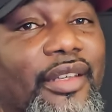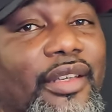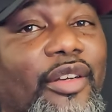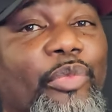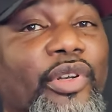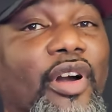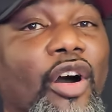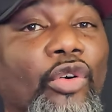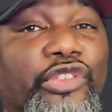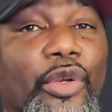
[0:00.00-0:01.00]
It'll put a
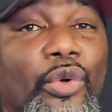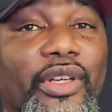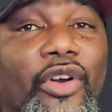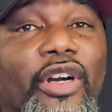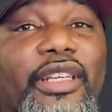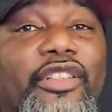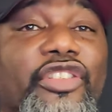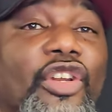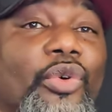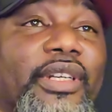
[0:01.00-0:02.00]
halt to it or it'll
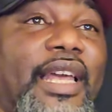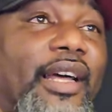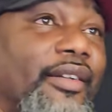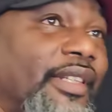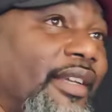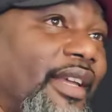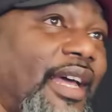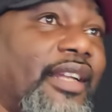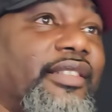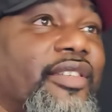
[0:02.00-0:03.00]
slow it down.
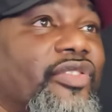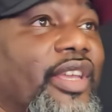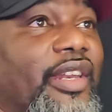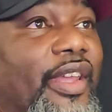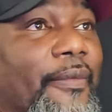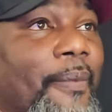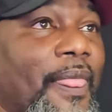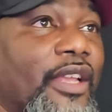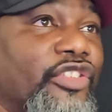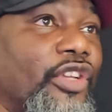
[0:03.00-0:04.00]
I just say that.
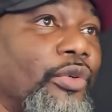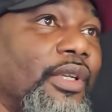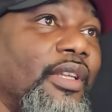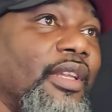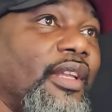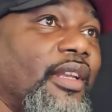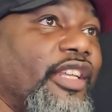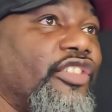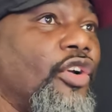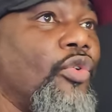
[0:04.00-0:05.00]
So,
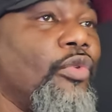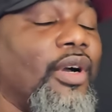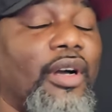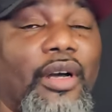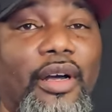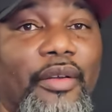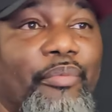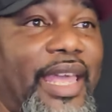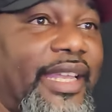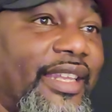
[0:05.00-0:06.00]
let's go
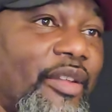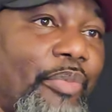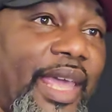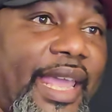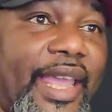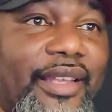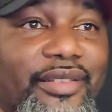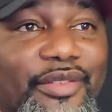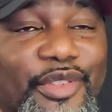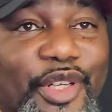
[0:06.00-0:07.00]
back in the
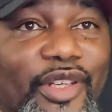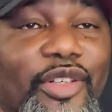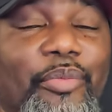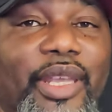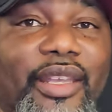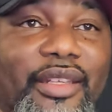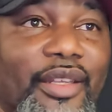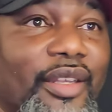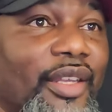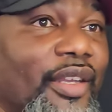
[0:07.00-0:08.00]
past a little bit
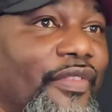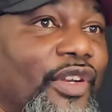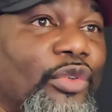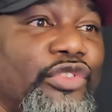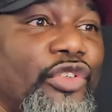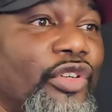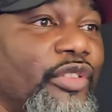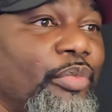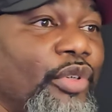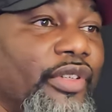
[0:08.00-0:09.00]
for those
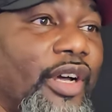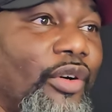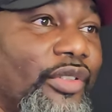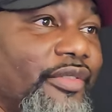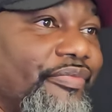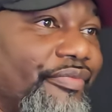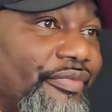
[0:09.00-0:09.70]
Georgia Bulldogs.